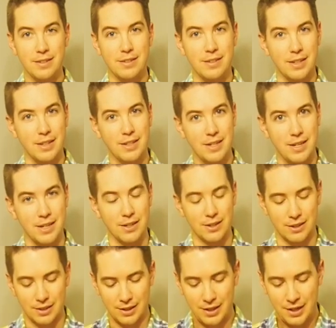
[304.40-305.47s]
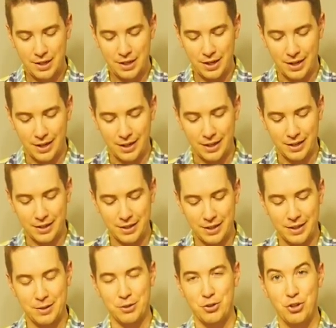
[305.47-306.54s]
that's in here uh,
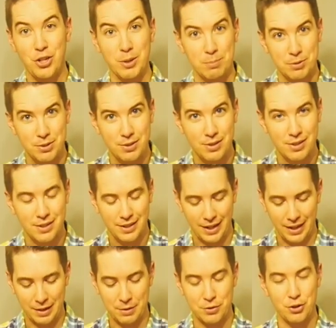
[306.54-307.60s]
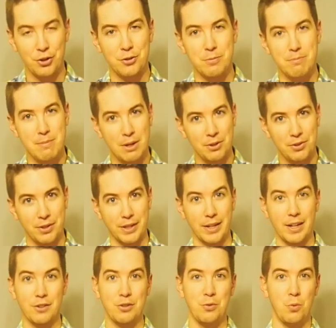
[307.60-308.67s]
chips and it starts melting
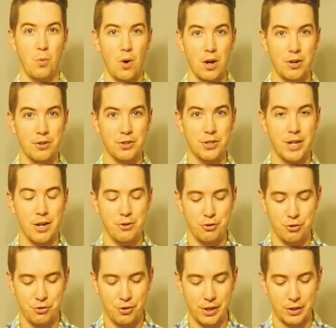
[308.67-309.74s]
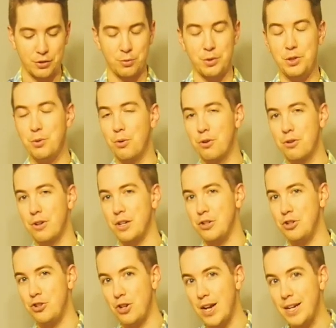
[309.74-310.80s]
and actually waters down your drink. So when you order a
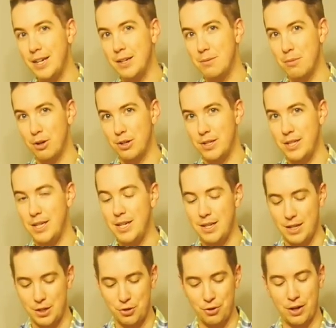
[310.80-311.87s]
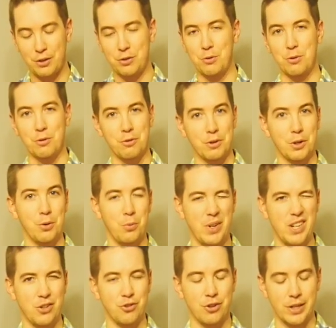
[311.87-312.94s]
shaken martini, you're actually ordering a
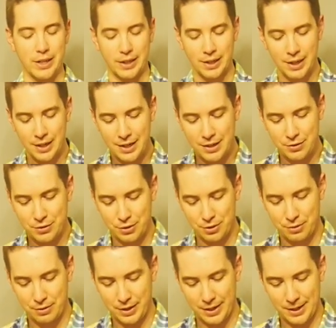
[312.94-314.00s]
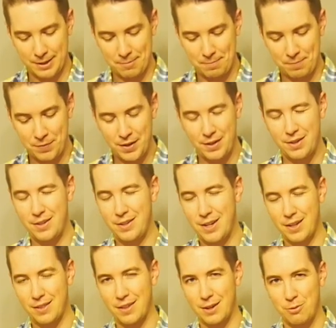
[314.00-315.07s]
weak drink. So um,
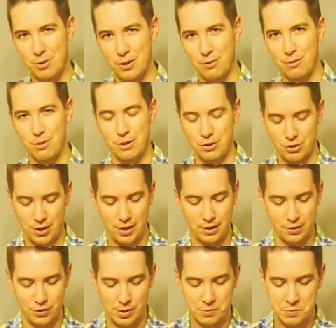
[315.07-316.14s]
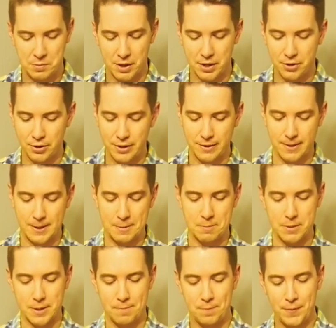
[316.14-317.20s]
not that I want to throw any shade at James Bond or anything,
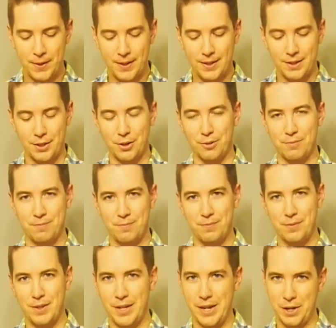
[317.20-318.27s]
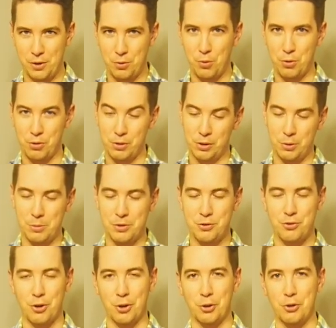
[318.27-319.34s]
but you know, he could order a little bit
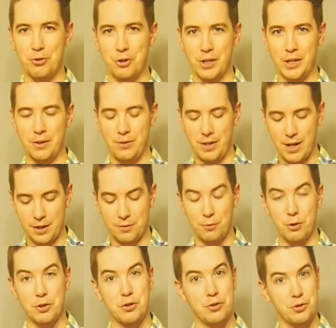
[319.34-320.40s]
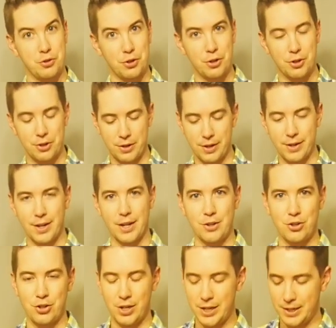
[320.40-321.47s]
stronger drink if he'd asked for it stirred and not
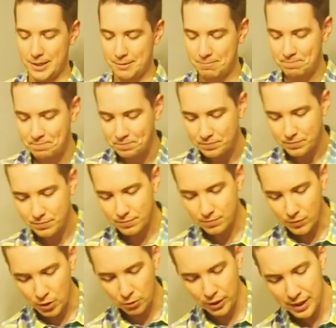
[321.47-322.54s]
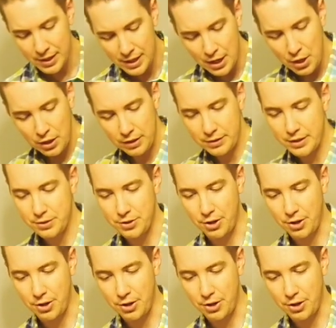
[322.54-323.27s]
shaken. Okay, let's get